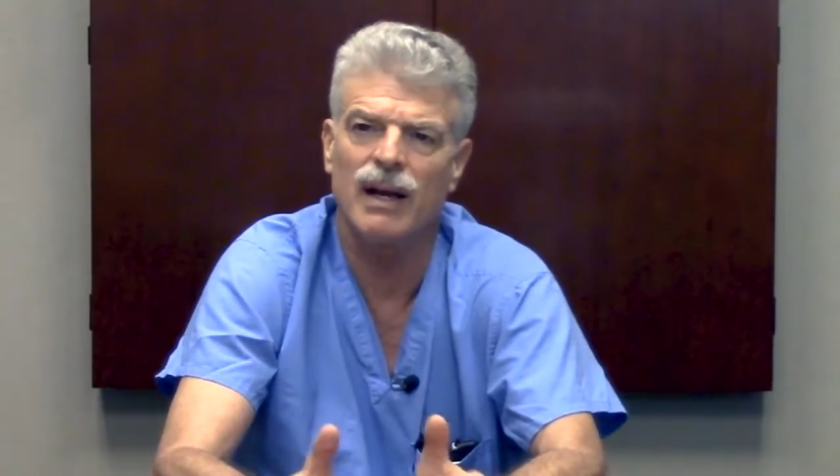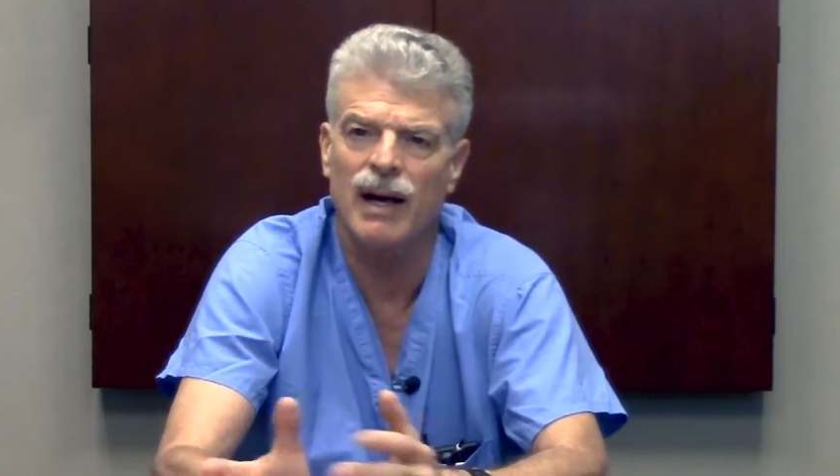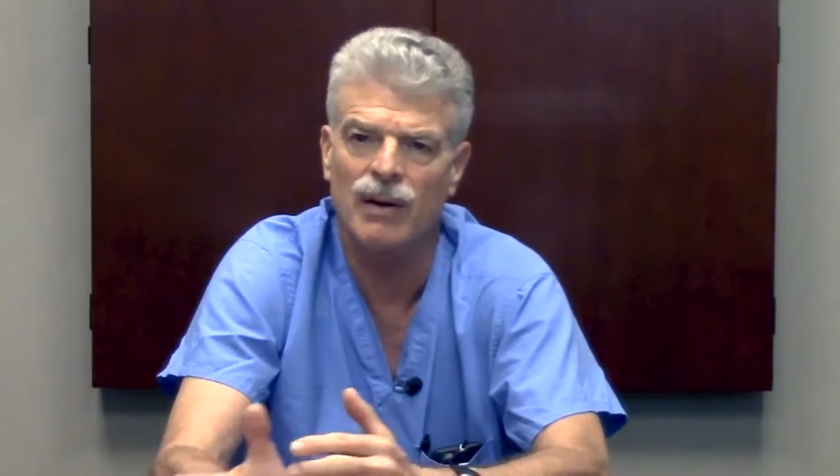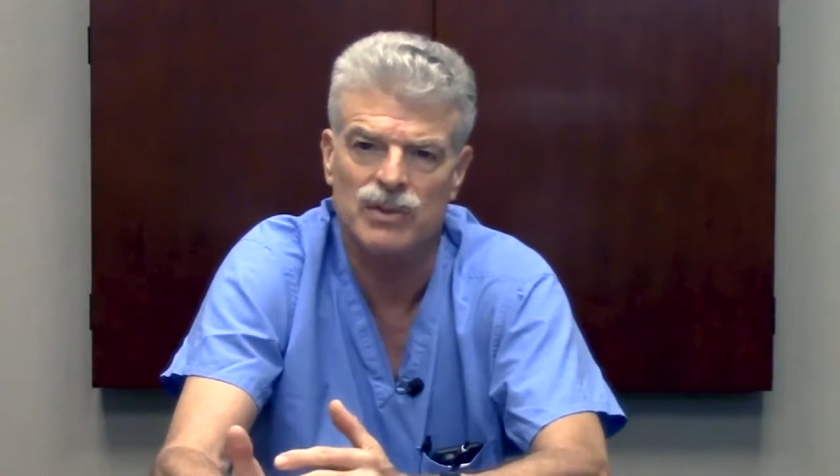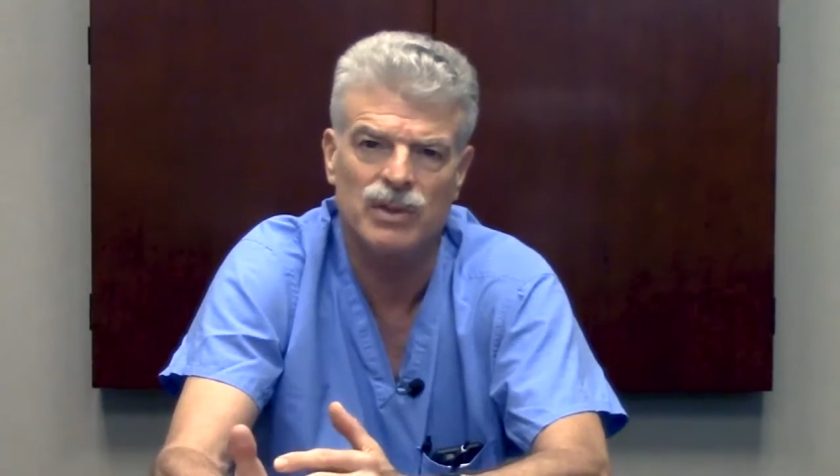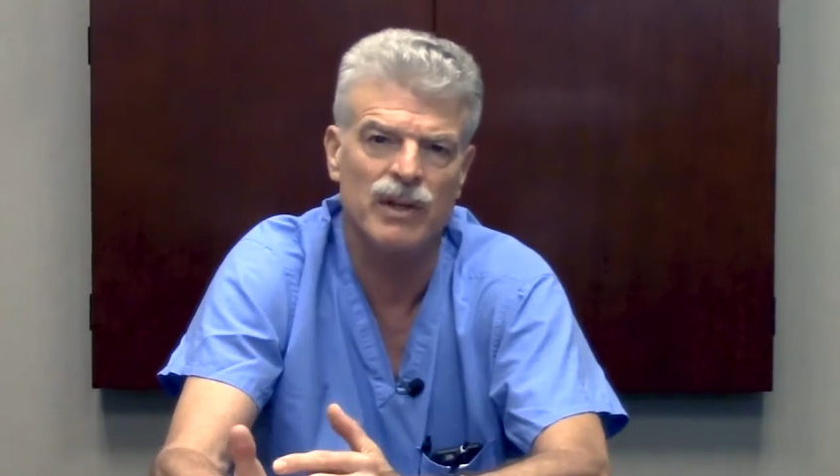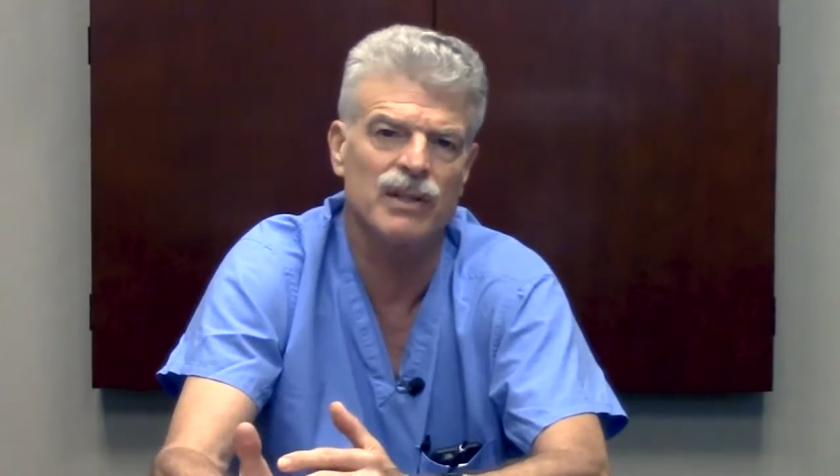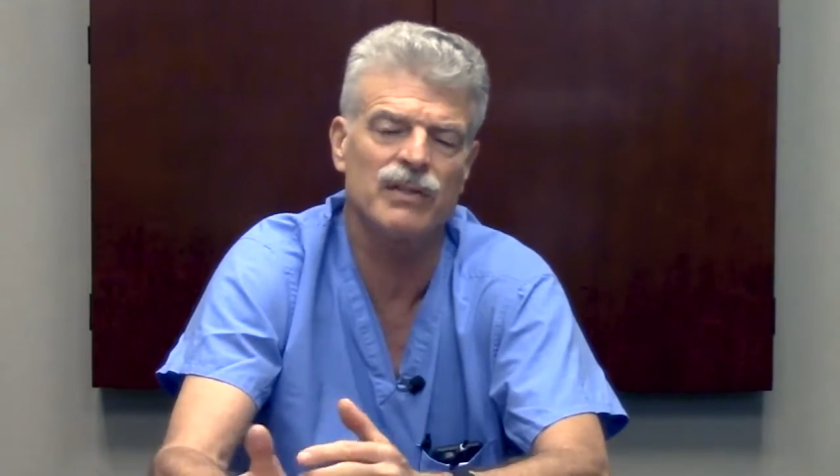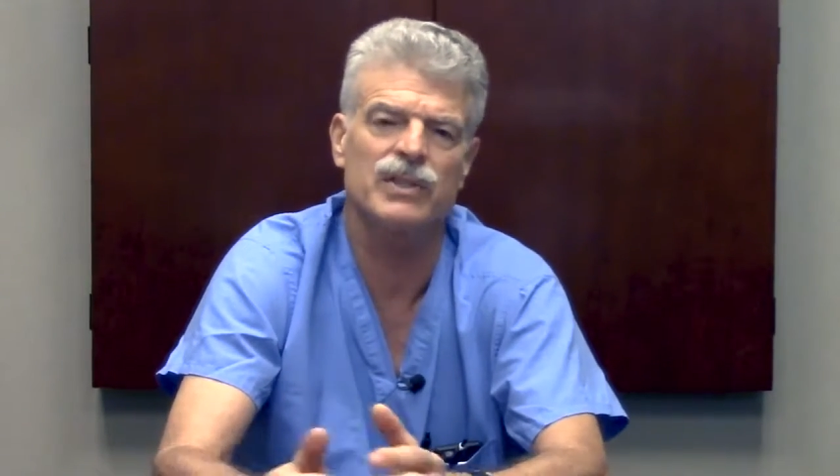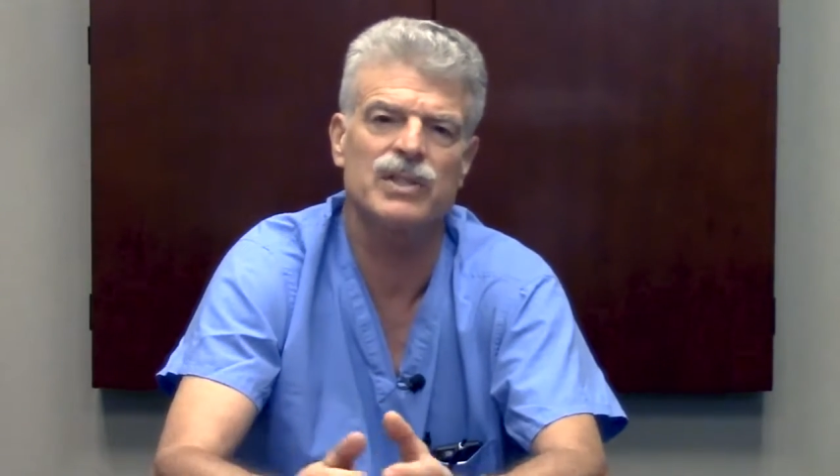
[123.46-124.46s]
out to
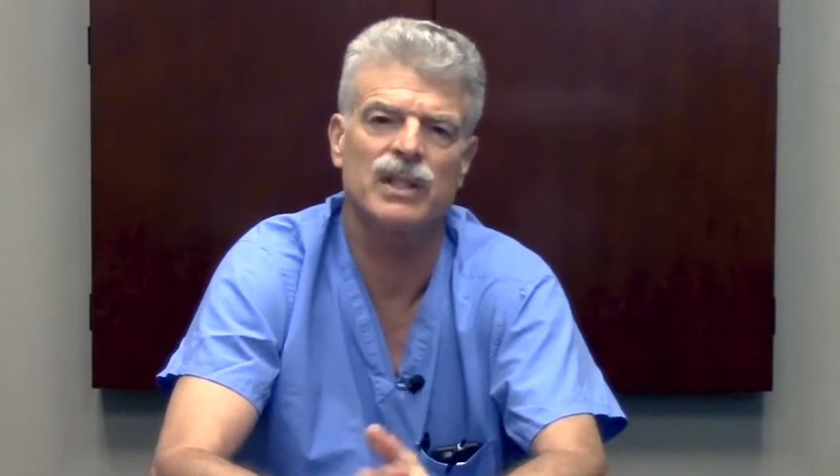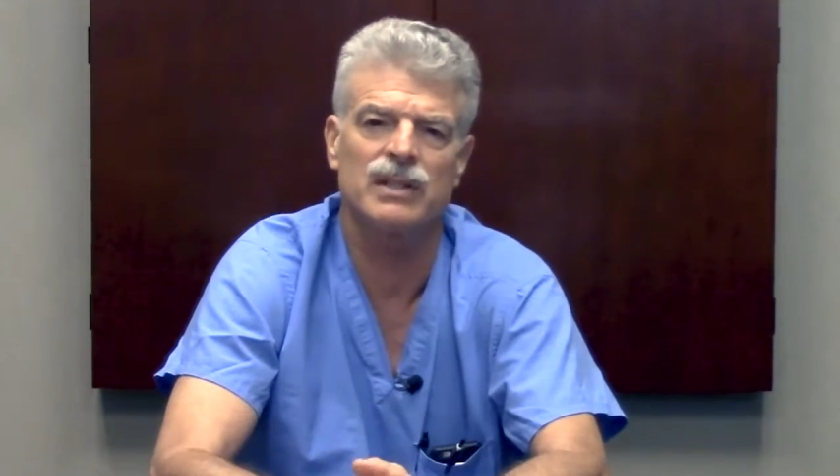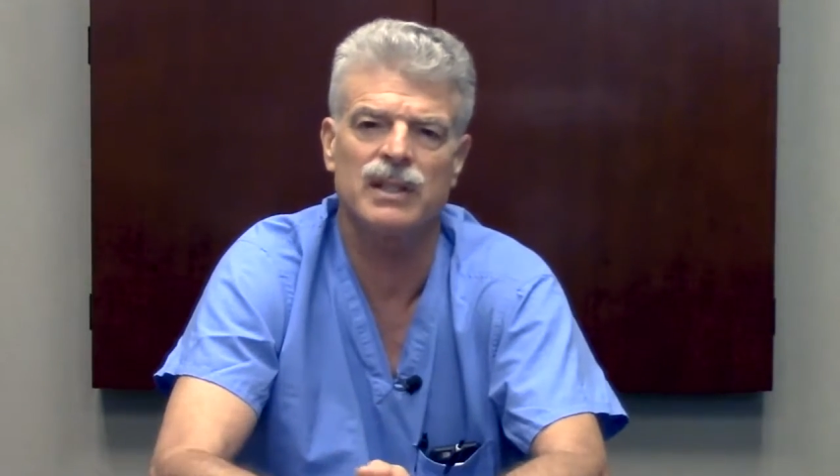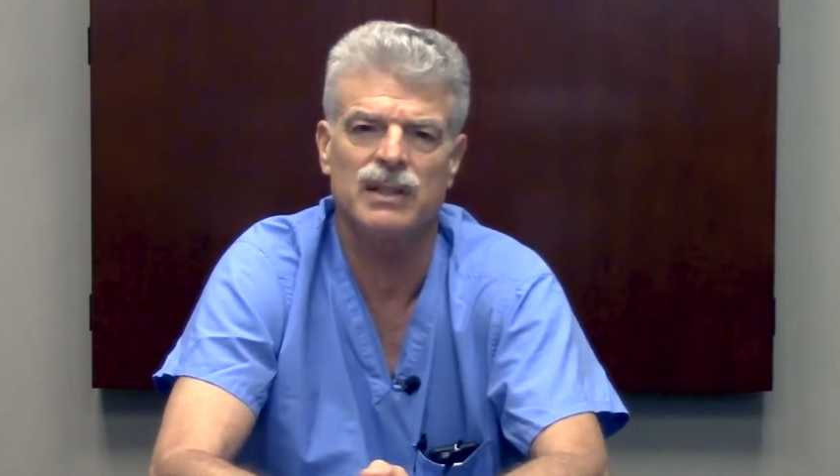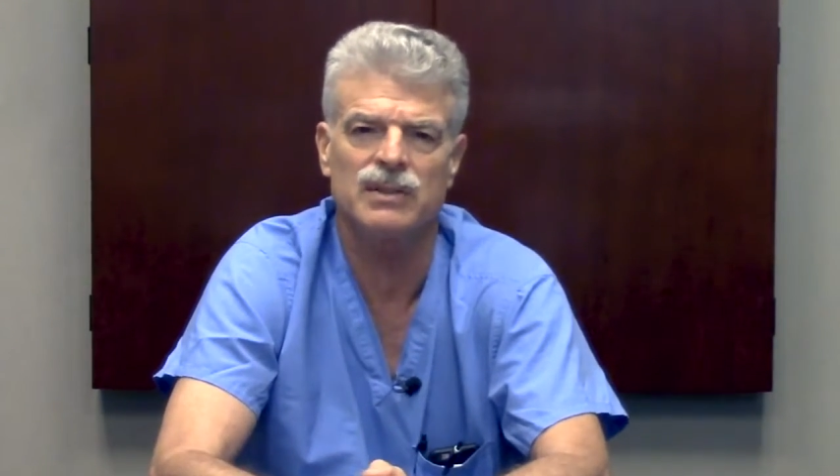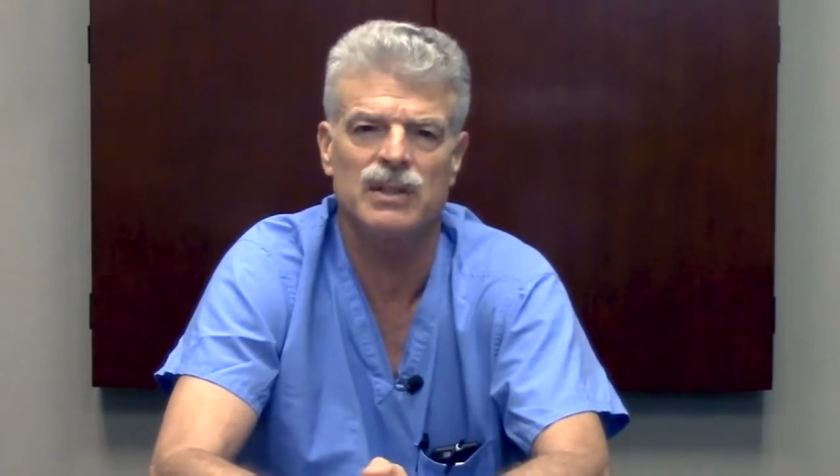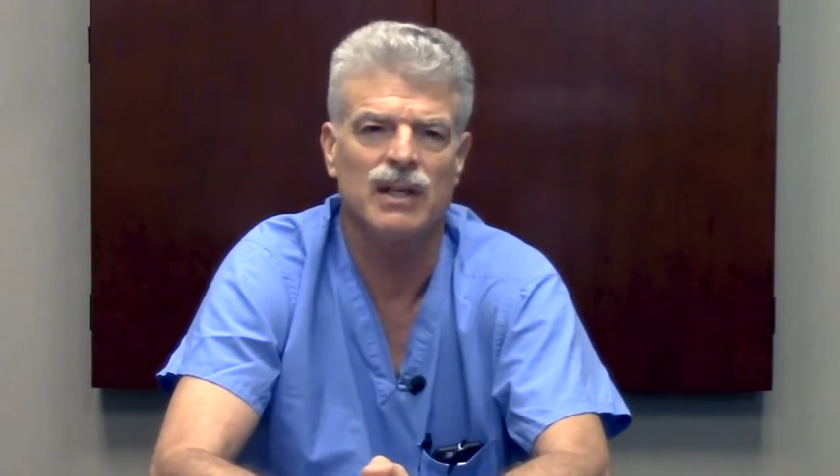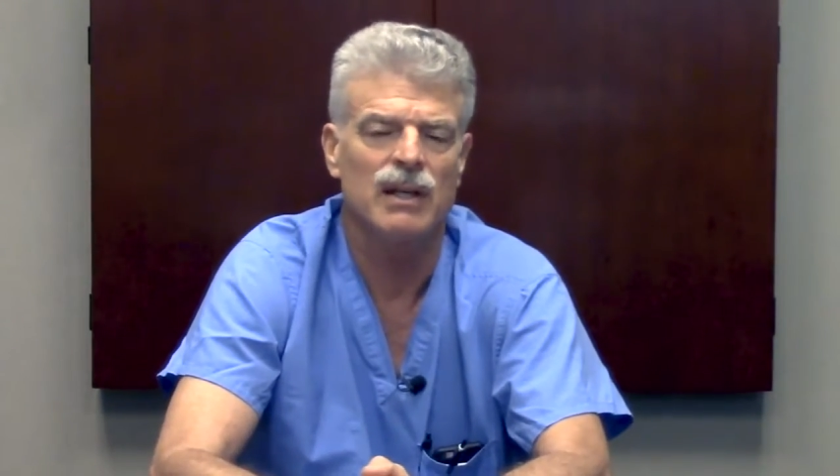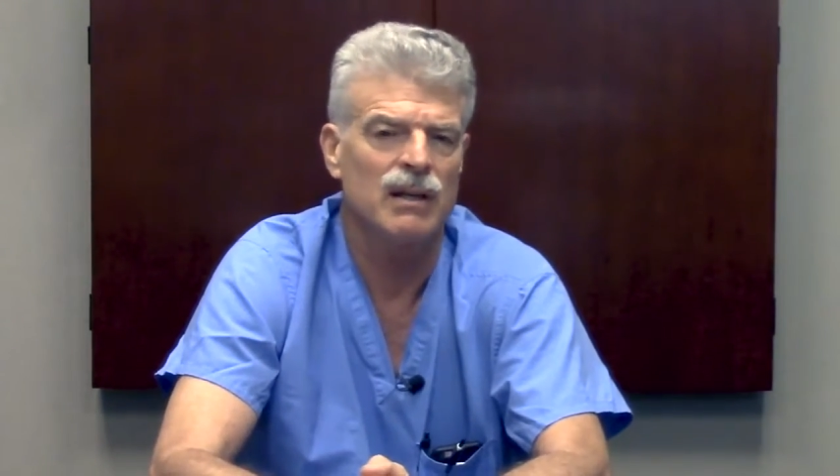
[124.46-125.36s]
other facilities.